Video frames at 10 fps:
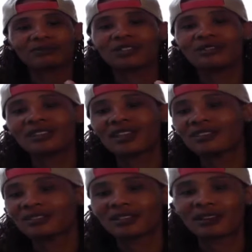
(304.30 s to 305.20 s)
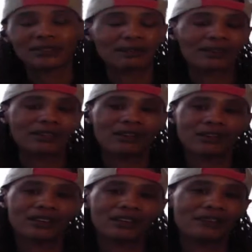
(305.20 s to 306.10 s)
when you tell yourself something
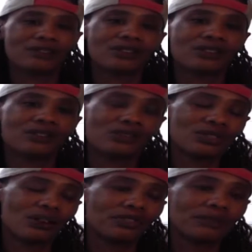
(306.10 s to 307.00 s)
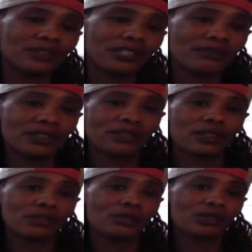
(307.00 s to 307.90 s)
long enough, you start to believe it.
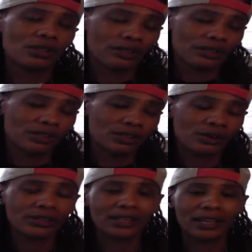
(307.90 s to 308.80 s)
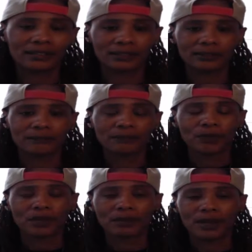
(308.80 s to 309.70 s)
You start to internalize it.
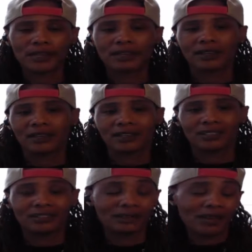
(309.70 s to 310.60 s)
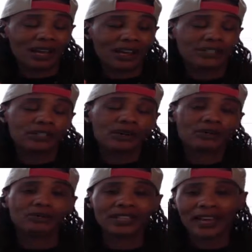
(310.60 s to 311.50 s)
All right? So our
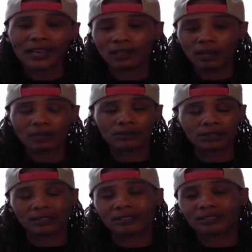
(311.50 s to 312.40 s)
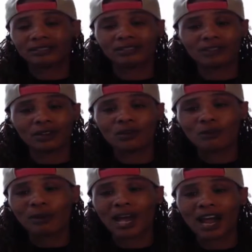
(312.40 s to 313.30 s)
internal dialogue is
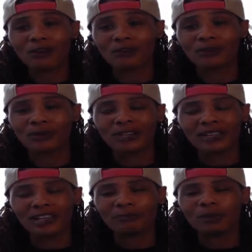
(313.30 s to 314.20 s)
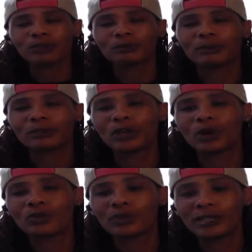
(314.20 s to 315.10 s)
so powerful, and most people
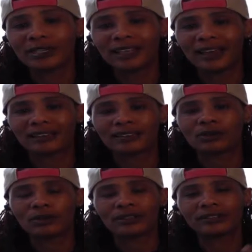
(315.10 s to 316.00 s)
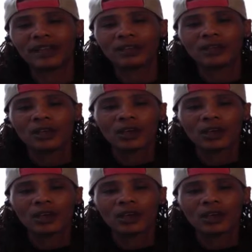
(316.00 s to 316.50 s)
don't realize it, or they're not